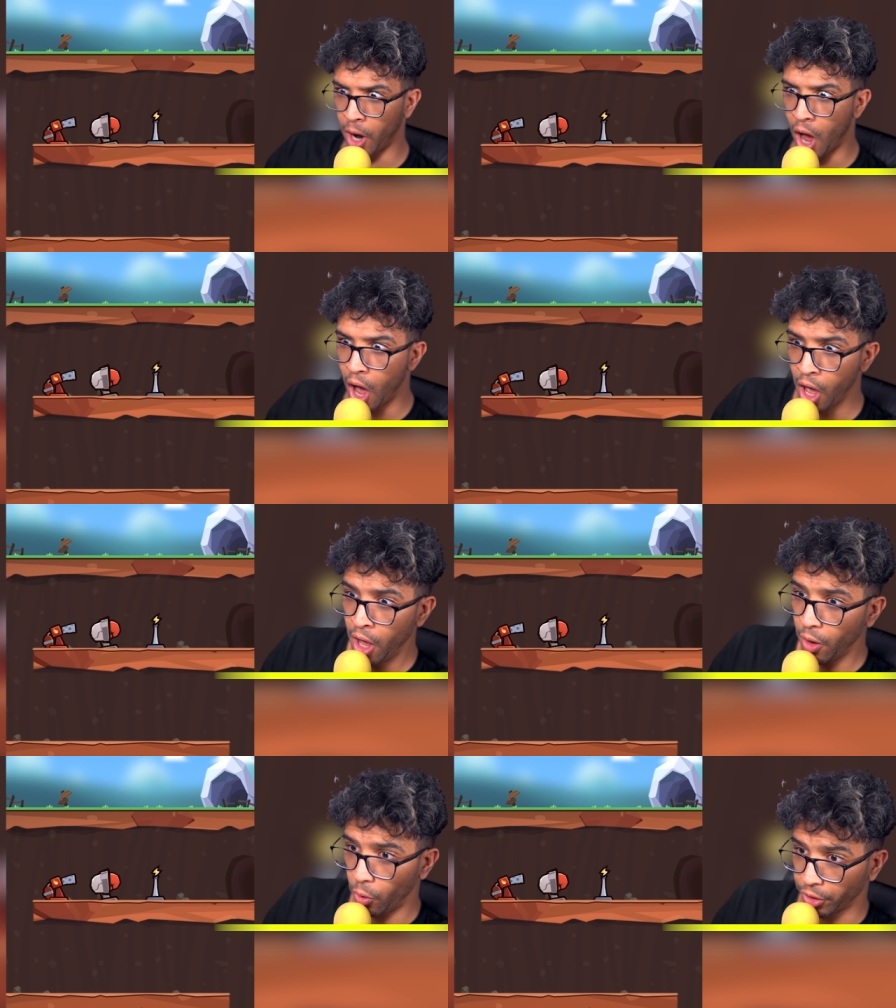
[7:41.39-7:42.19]
Uh,
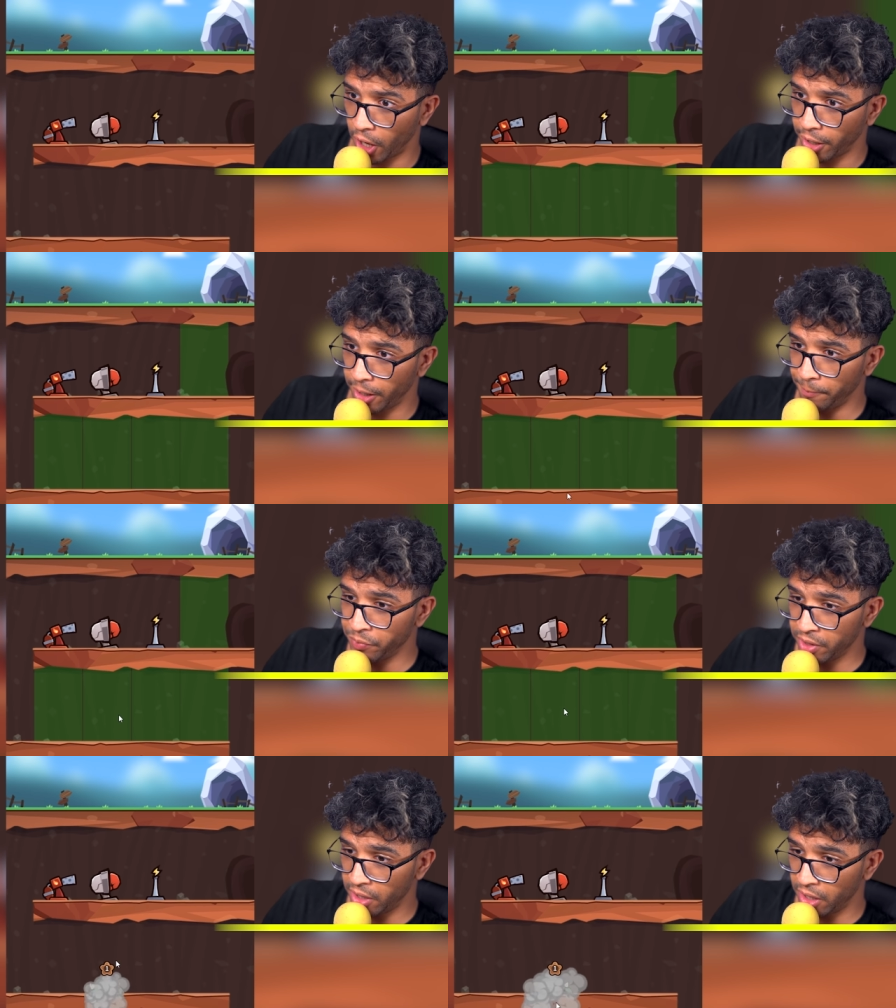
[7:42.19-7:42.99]
hold on.
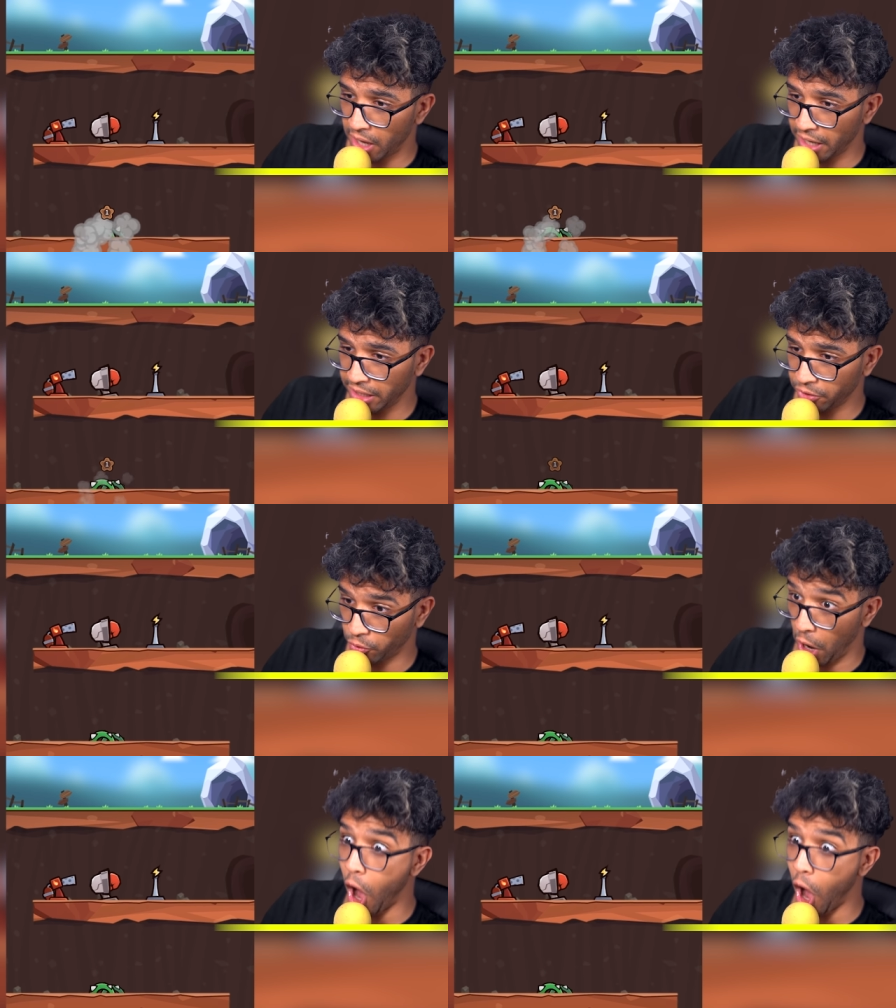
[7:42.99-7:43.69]
I need to get...